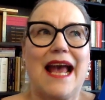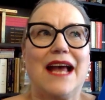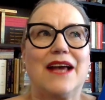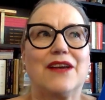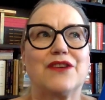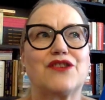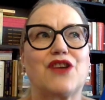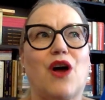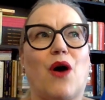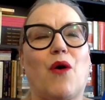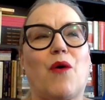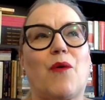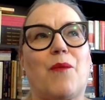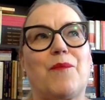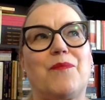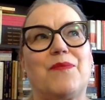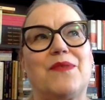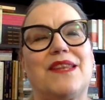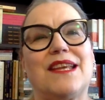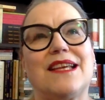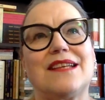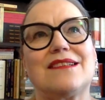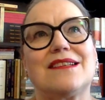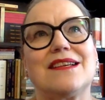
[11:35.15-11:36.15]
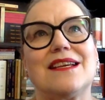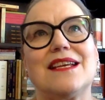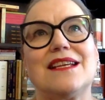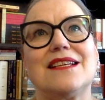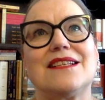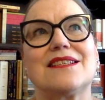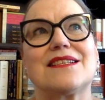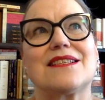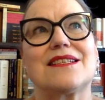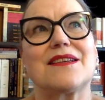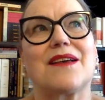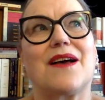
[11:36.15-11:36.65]
So, this
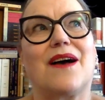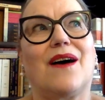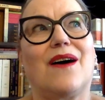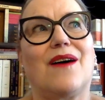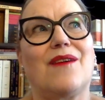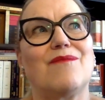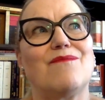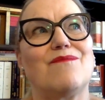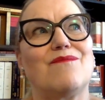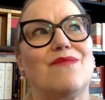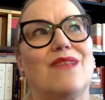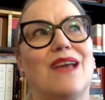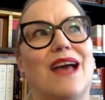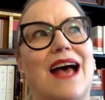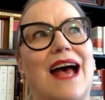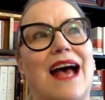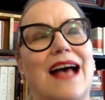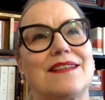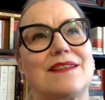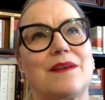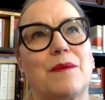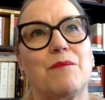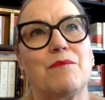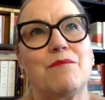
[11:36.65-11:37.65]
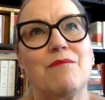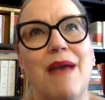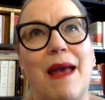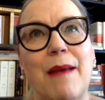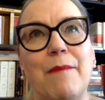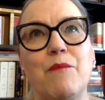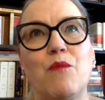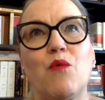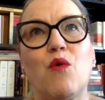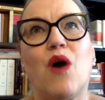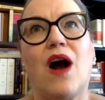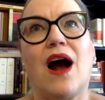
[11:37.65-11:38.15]
is as a
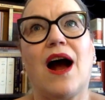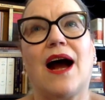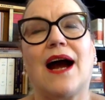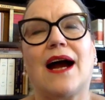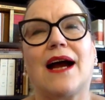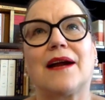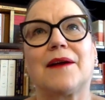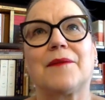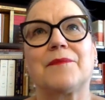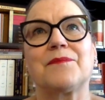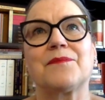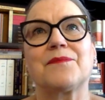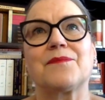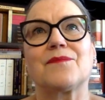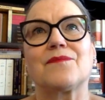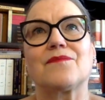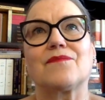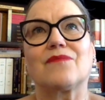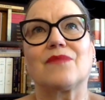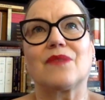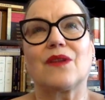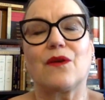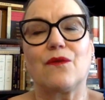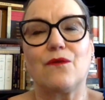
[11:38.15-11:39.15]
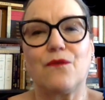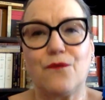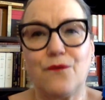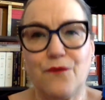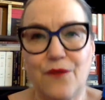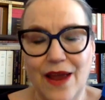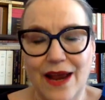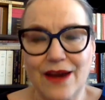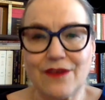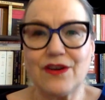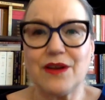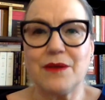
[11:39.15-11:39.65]
memoir
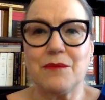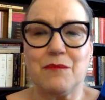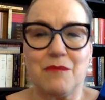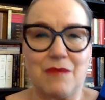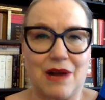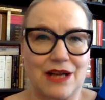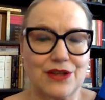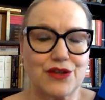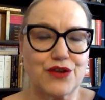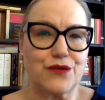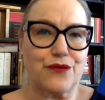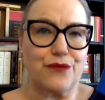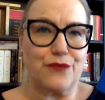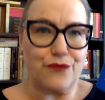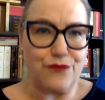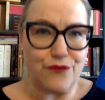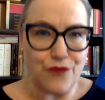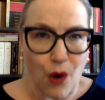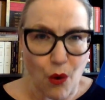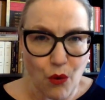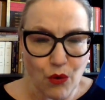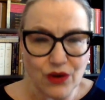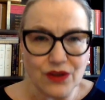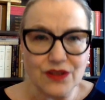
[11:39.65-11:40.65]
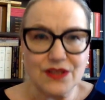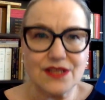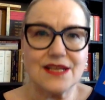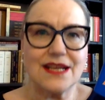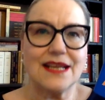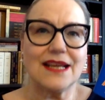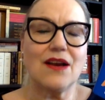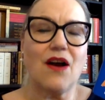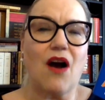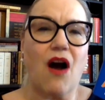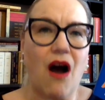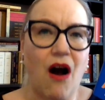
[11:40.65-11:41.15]
very much
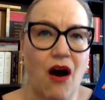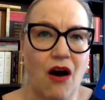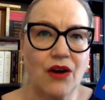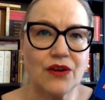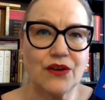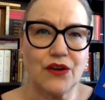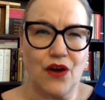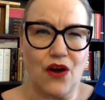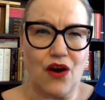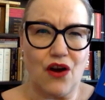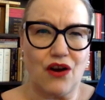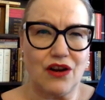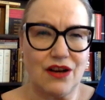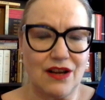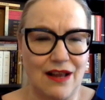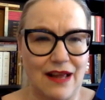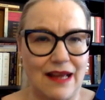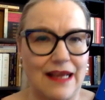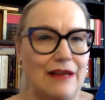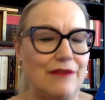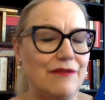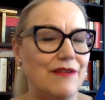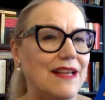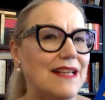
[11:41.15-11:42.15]
focusing on her life.